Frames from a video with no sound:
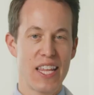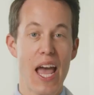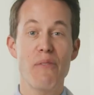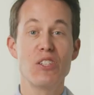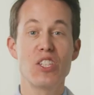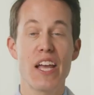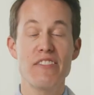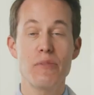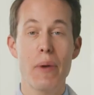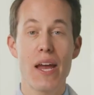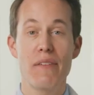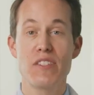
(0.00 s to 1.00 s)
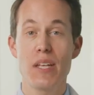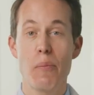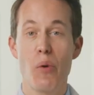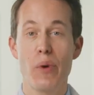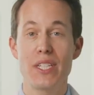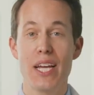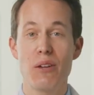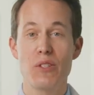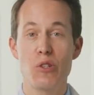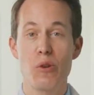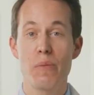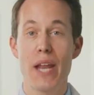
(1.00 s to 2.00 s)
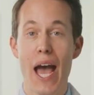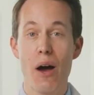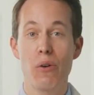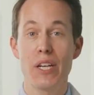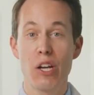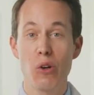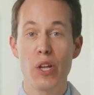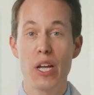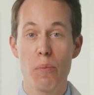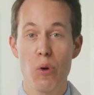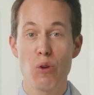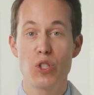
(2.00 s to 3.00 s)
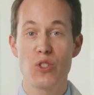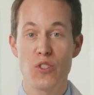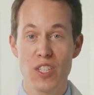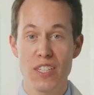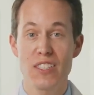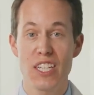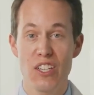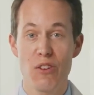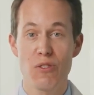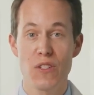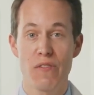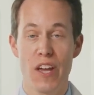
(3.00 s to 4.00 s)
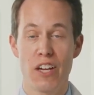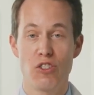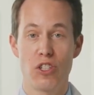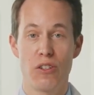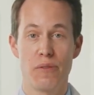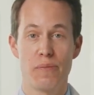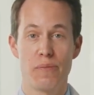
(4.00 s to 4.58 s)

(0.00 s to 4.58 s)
The average lifespan of someone with Down syndrome now nearly approaches 60 years of age.